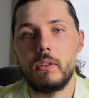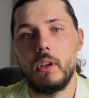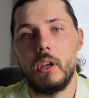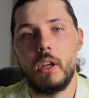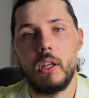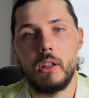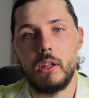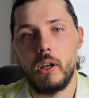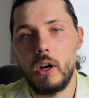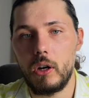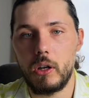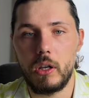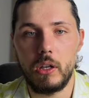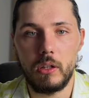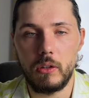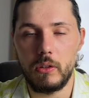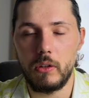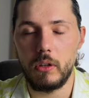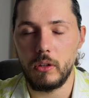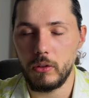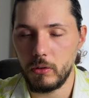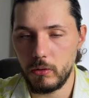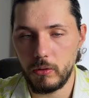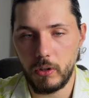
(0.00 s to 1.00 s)
and log
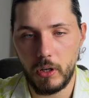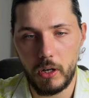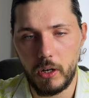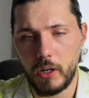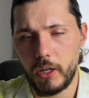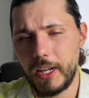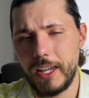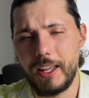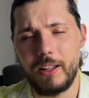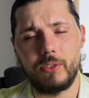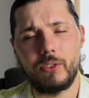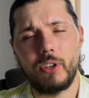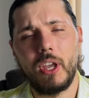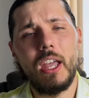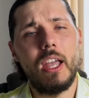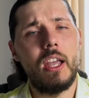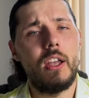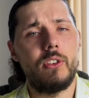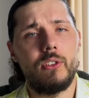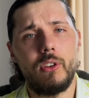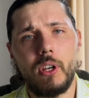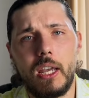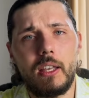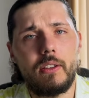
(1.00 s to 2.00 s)
into their accounts.
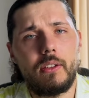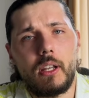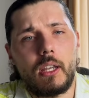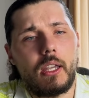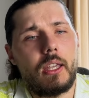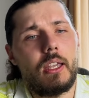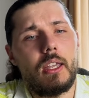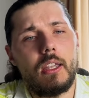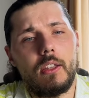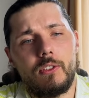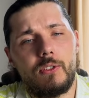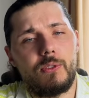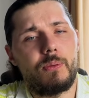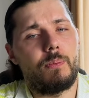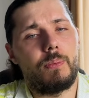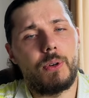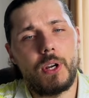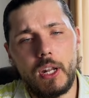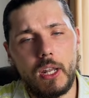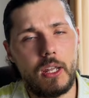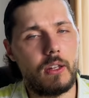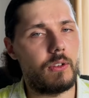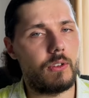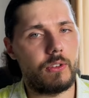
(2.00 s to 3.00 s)
So yeah, it's
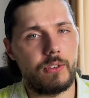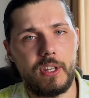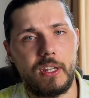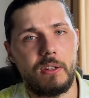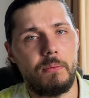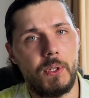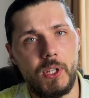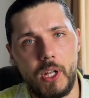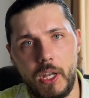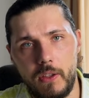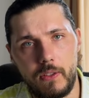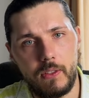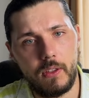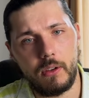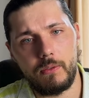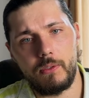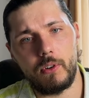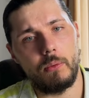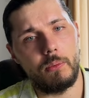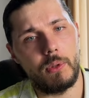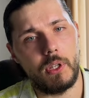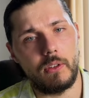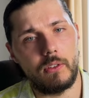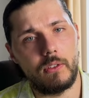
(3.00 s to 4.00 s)
pretty understandable, I think,
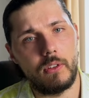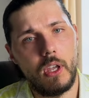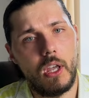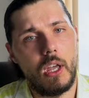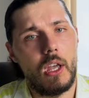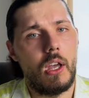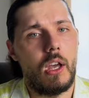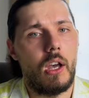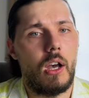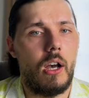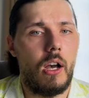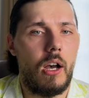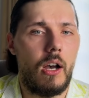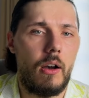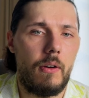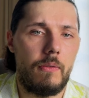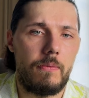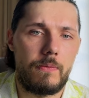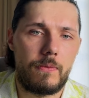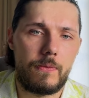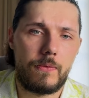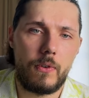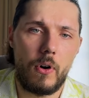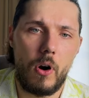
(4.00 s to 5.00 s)
from this
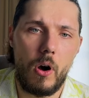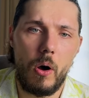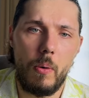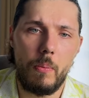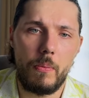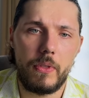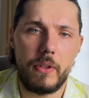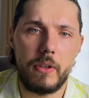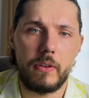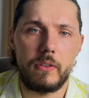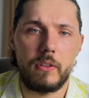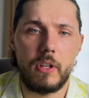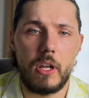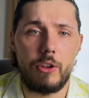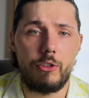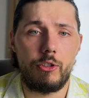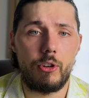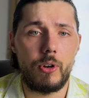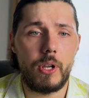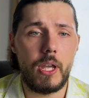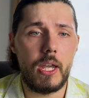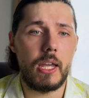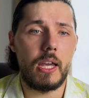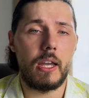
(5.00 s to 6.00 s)
stage.
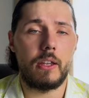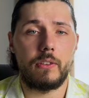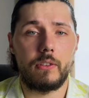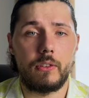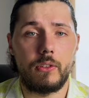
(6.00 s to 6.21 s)
Okay guys,